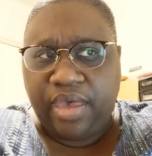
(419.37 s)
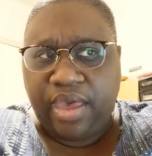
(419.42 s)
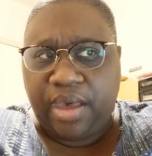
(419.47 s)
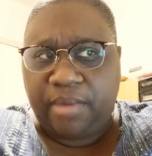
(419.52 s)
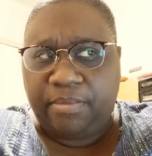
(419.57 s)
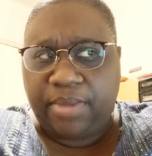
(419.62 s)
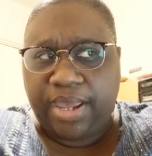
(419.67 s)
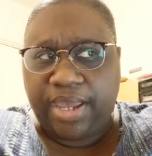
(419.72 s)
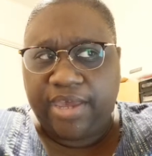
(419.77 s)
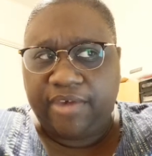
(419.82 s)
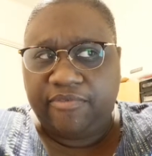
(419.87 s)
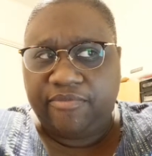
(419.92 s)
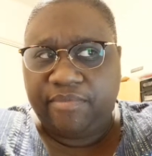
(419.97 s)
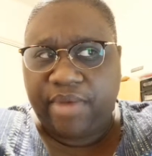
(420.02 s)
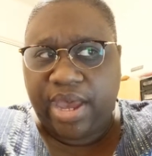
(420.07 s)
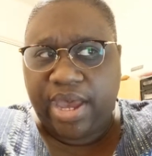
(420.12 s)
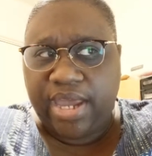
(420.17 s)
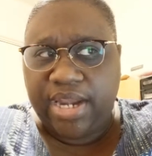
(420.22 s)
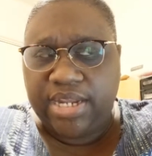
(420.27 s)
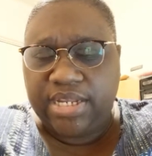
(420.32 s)
I'm like, if
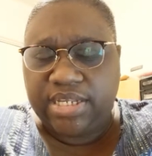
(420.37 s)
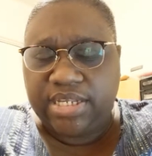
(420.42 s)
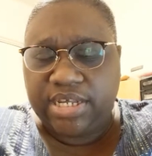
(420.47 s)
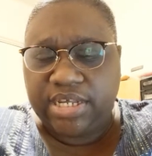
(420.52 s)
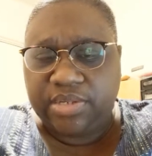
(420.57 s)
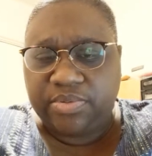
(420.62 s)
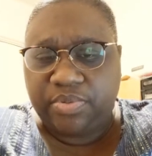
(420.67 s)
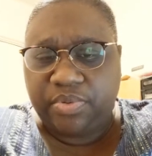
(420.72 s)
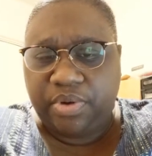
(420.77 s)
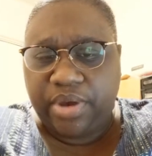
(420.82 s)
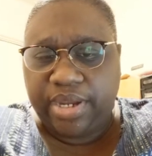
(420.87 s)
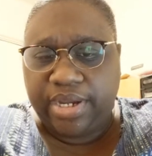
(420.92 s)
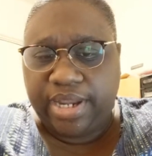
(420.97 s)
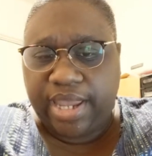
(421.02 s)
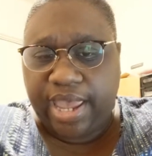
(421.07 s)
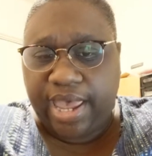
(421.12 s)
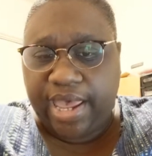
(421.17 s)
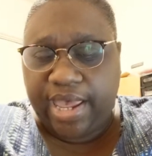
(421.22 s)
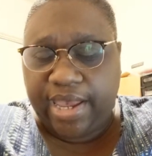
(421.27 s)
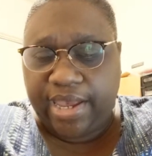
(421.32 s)
mine is
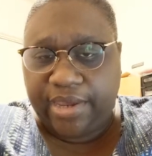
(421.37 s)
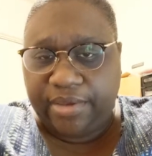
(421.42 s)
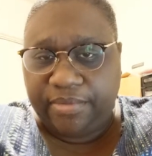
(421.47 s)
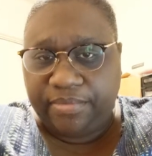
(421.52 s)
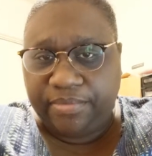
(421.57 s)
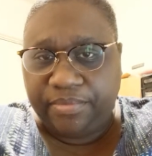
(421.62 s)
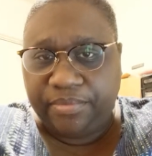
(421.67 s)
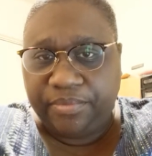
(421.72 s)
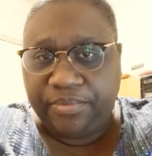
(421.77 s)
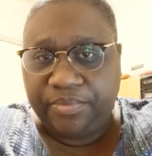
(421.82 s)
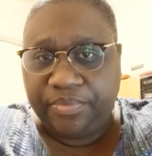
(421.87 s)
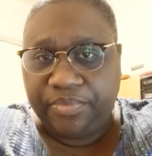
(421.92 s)
6.9,